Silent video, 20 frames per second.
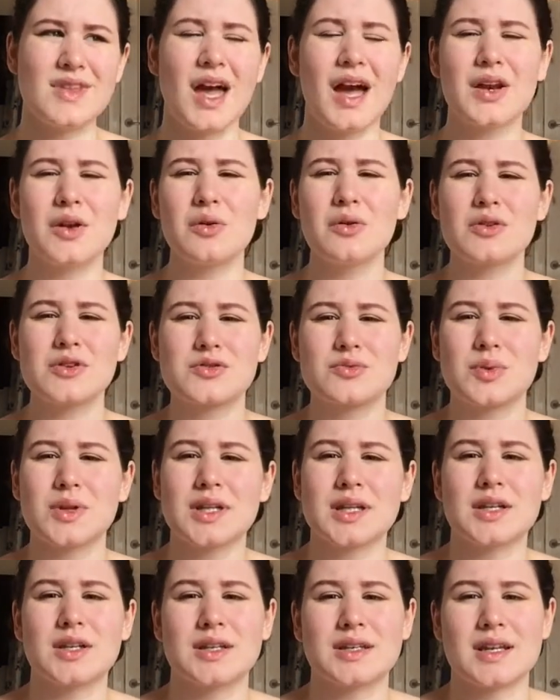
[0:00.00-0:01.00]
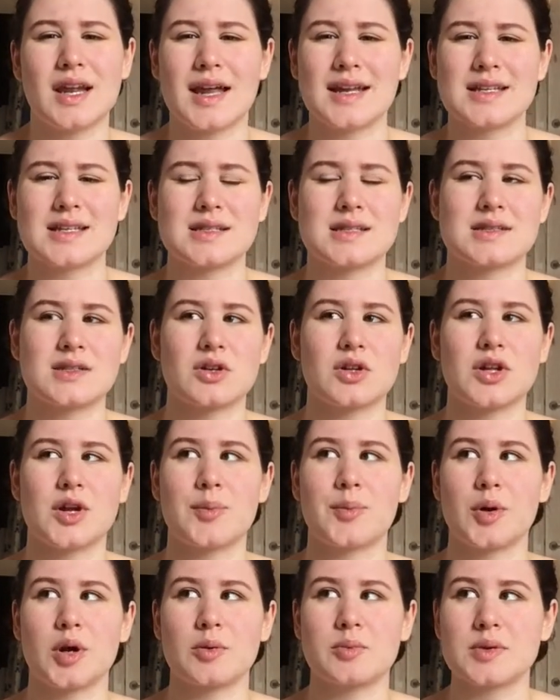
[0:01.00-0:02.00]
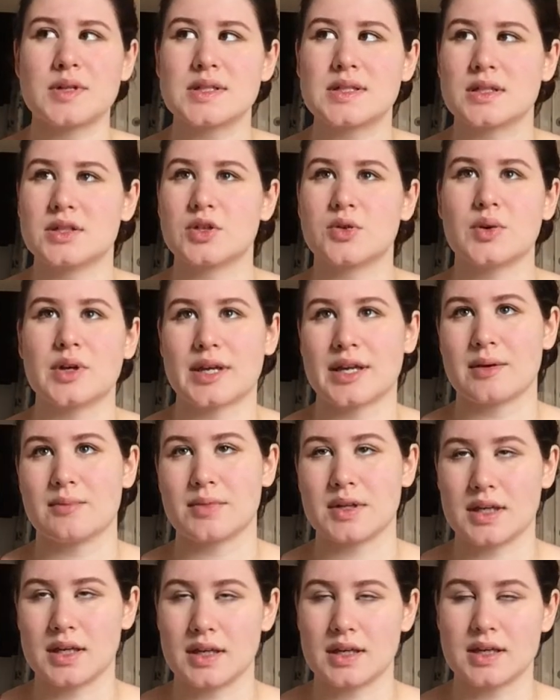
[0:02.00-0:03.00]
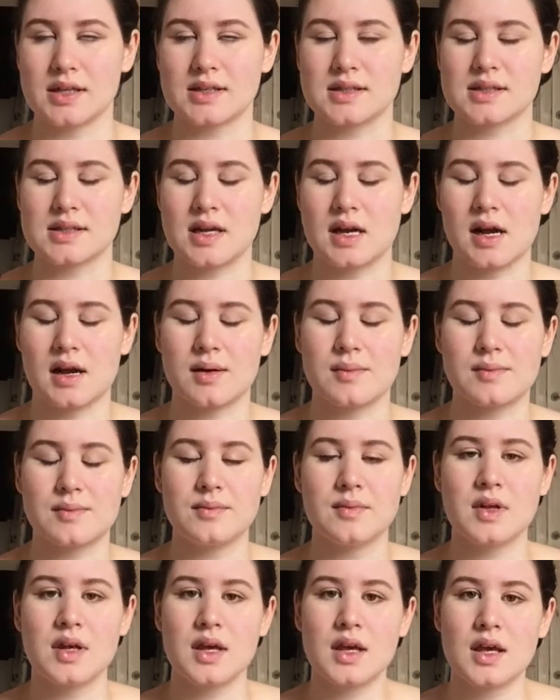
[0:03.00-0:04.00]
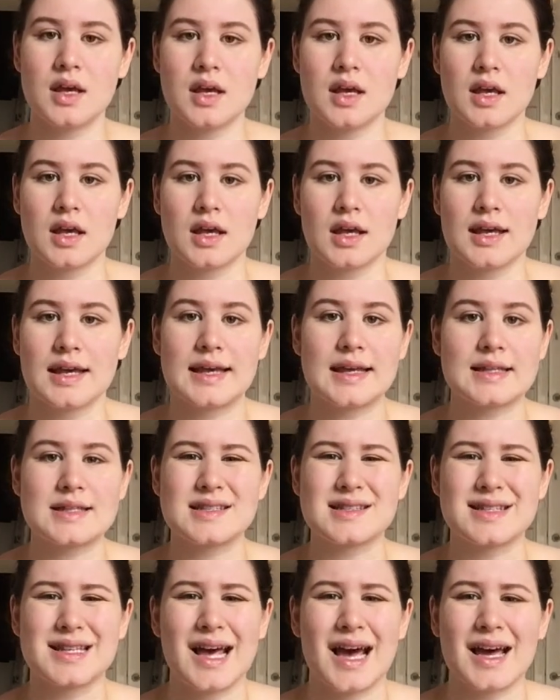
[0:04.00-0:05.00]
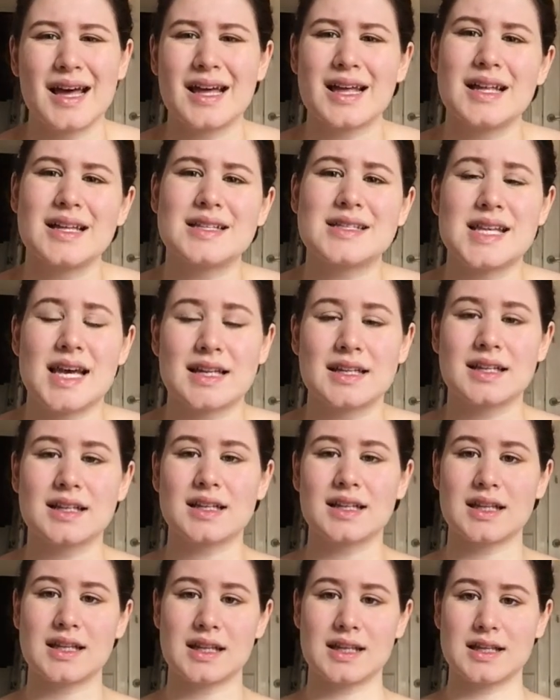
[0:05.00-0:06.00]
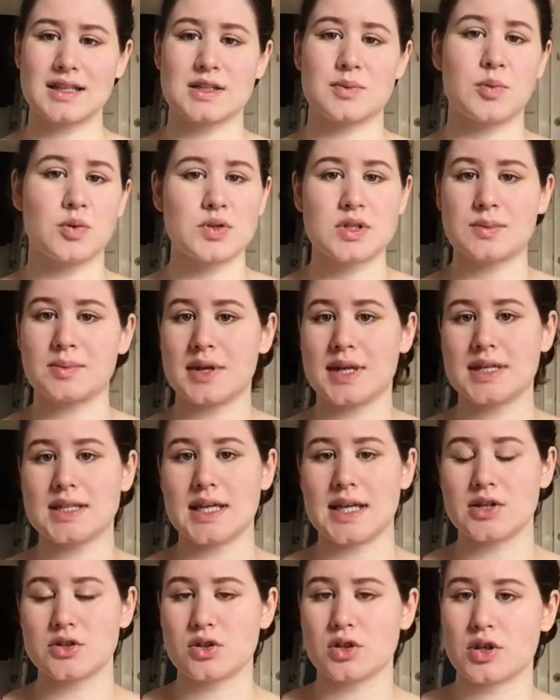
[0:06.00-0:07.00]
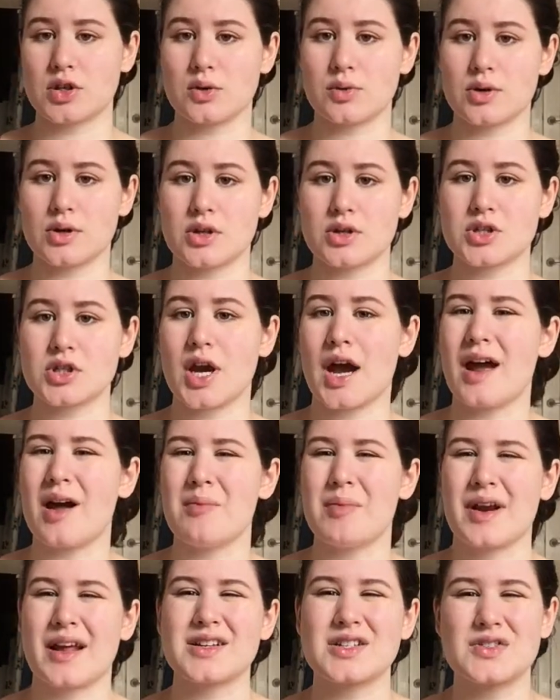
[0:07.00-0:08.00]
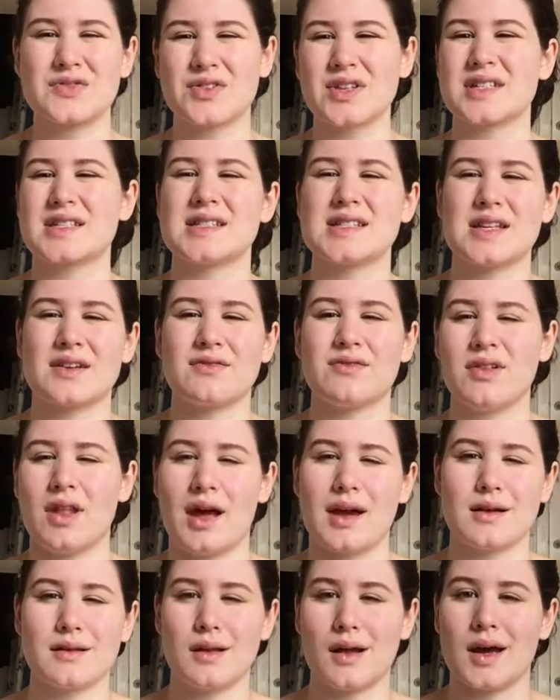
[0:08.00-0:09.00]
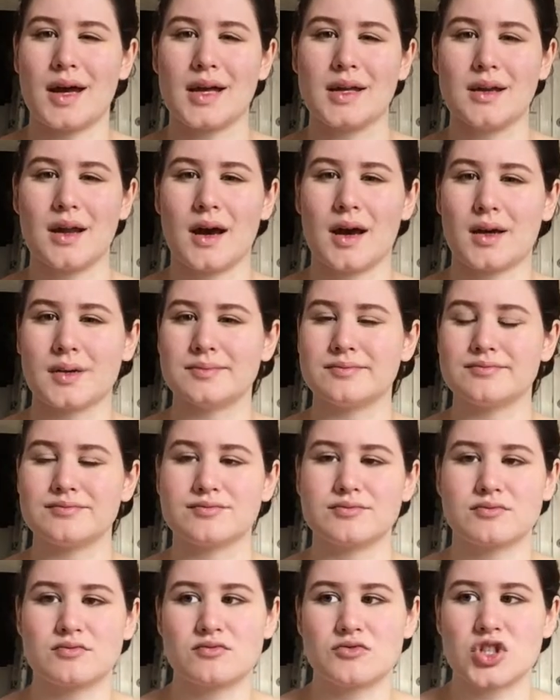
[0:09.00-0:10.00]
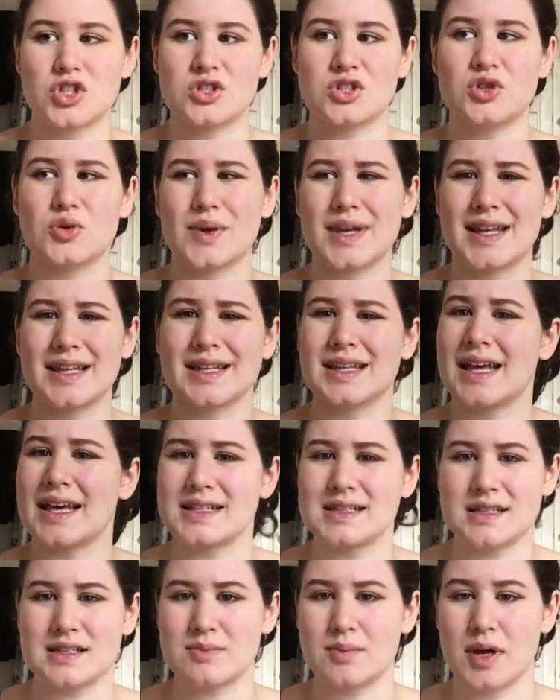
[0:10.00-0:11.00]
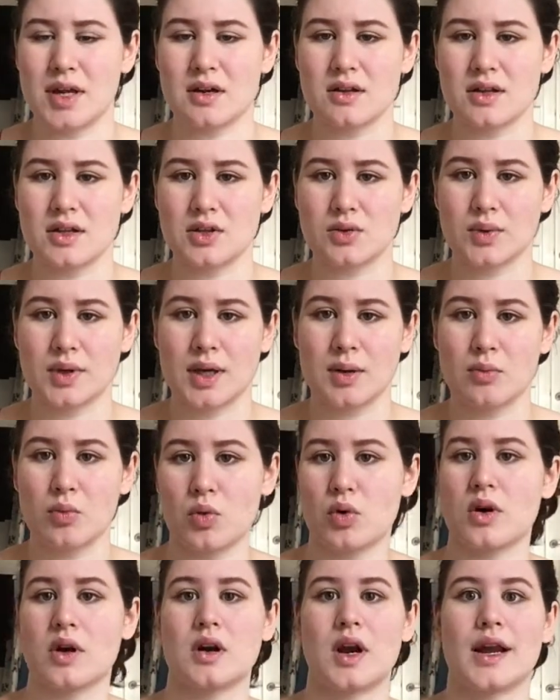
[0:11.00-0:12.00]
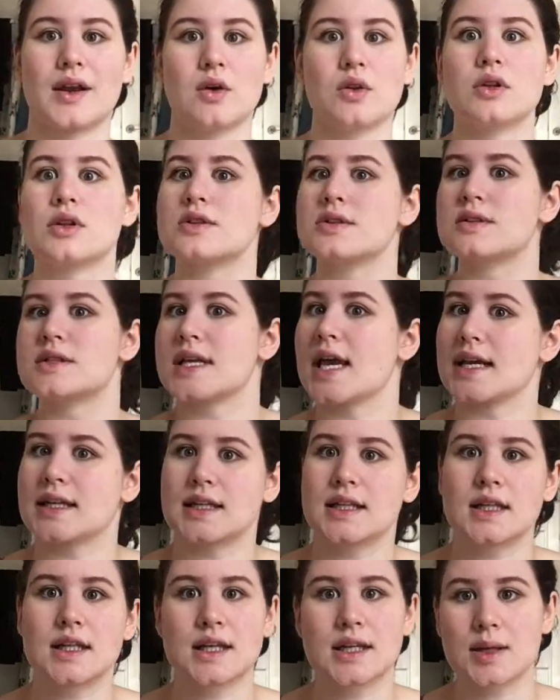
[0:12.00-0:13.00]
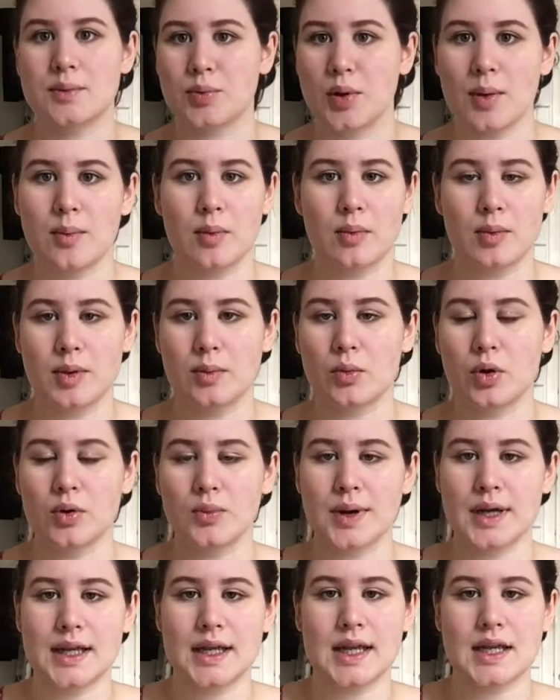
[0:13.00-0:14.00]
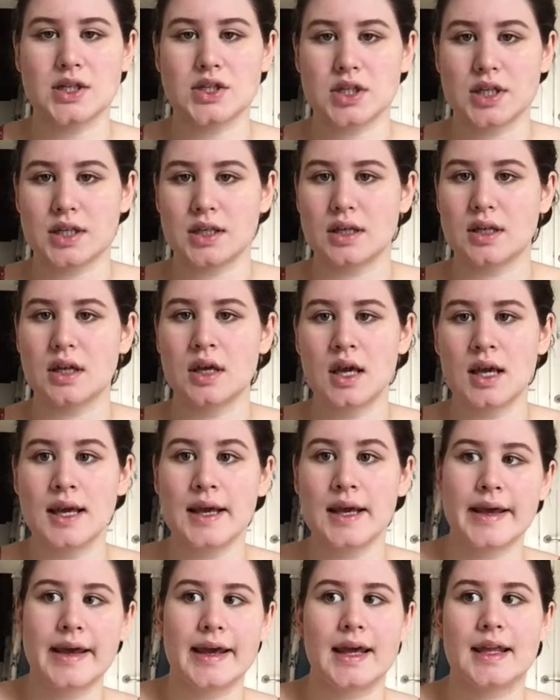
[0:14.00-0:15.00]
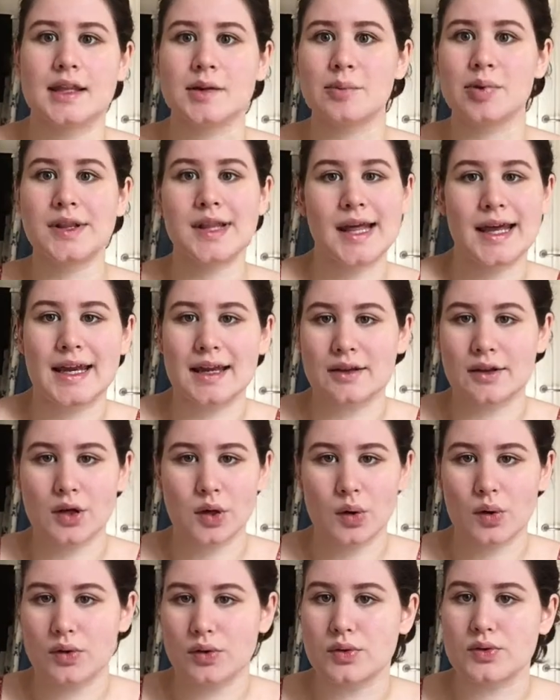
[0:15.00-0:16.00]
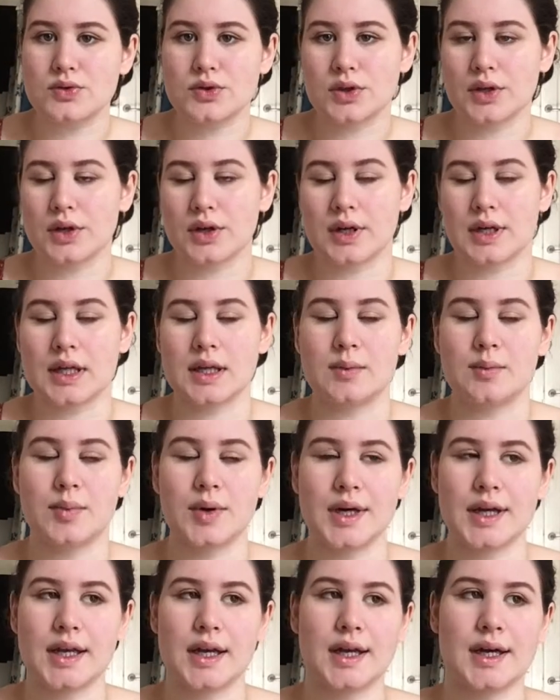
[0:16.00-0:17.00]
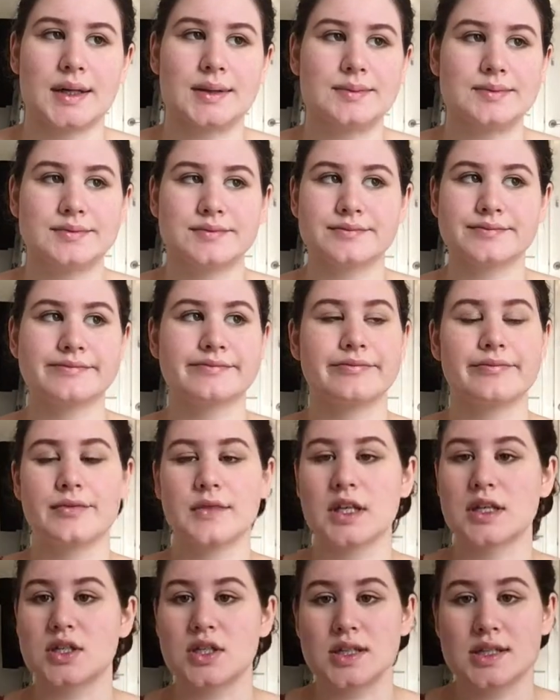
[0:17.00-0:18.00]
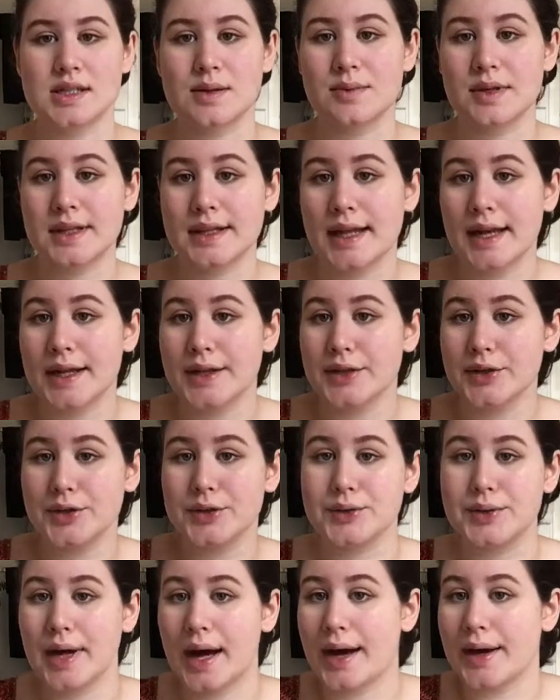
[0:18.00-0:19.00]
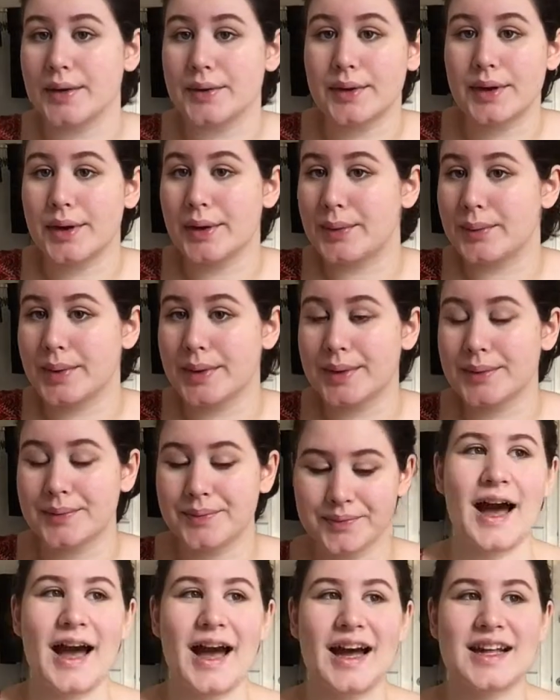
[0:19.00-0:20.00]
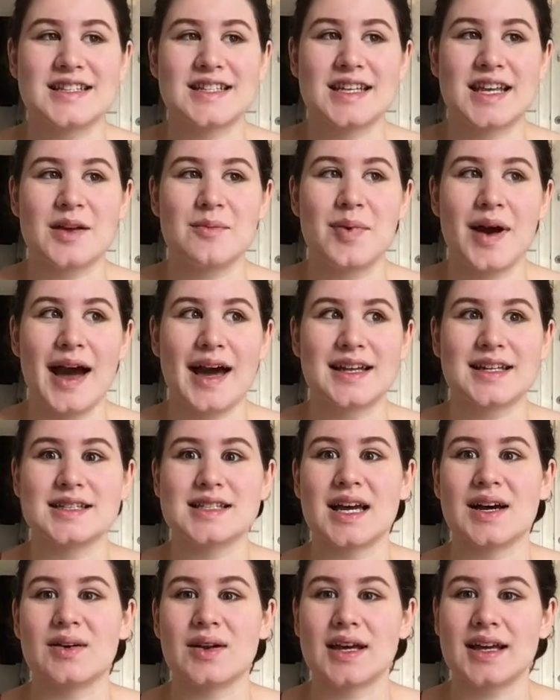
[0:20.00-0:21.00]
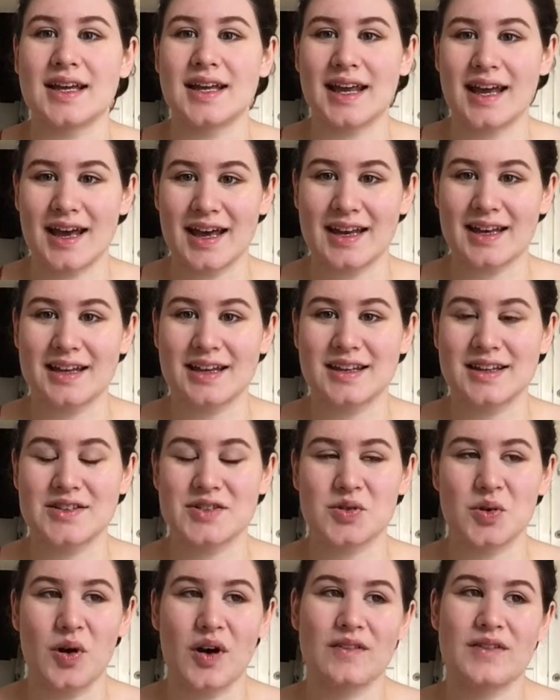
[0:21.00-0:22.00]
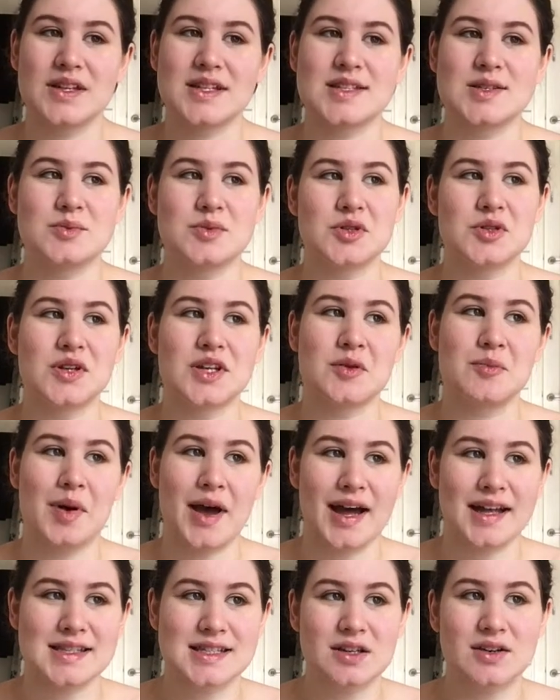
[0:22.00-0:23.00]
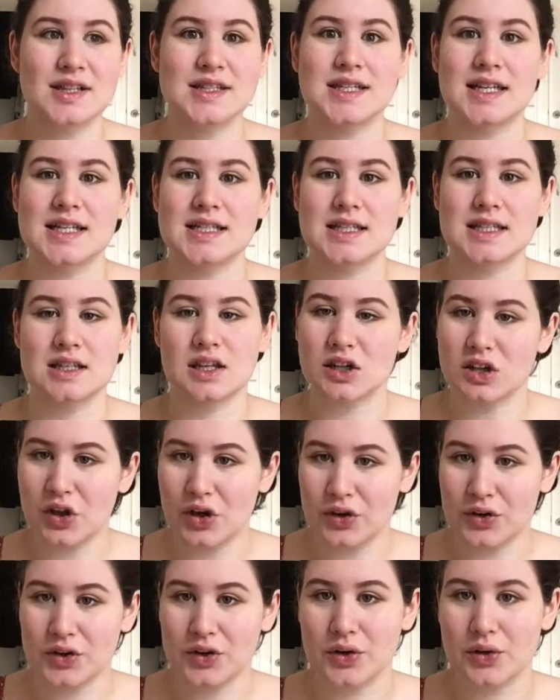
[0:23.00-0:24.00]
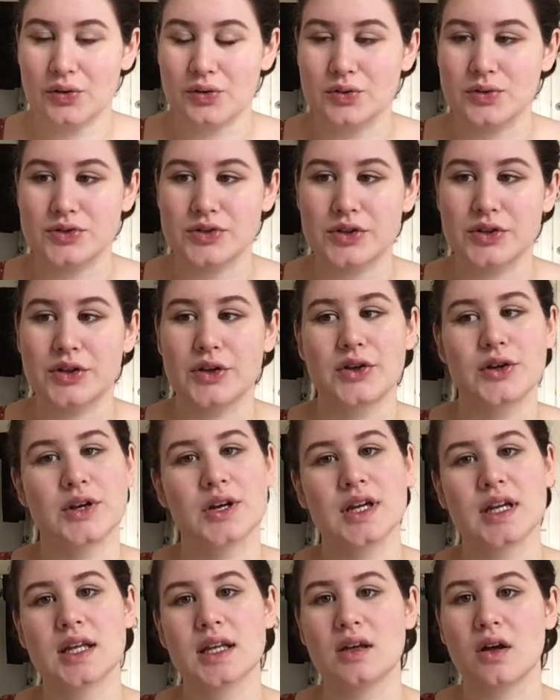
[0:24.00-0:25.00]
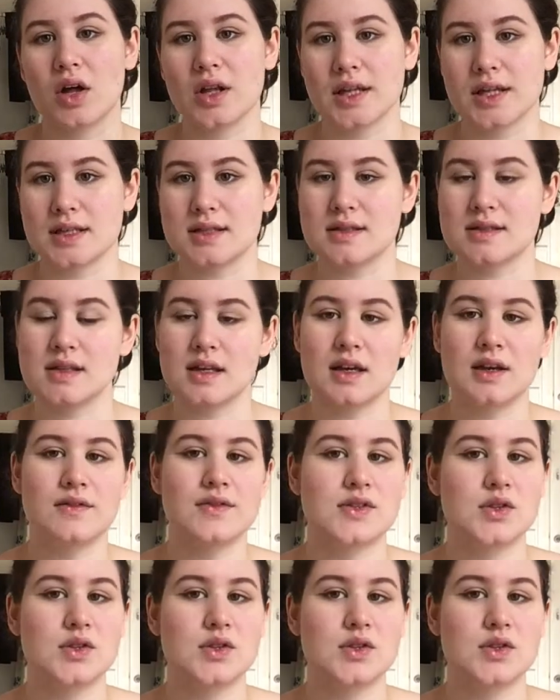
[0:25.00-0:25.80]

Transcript: I know there's really not necessarily a purpose in doing it because, um, it's not technically supposed to be a danger to you or your child, but I just feel like since I fly a lot, um, just doing it less is better than doing it more. I know there's technically probably more radiation in the plane than going through security, but um, just something that I do. I don't know. I had to get patted down again. So obviously when you get a pat down, it takes a little longer to go through security, all that stuff.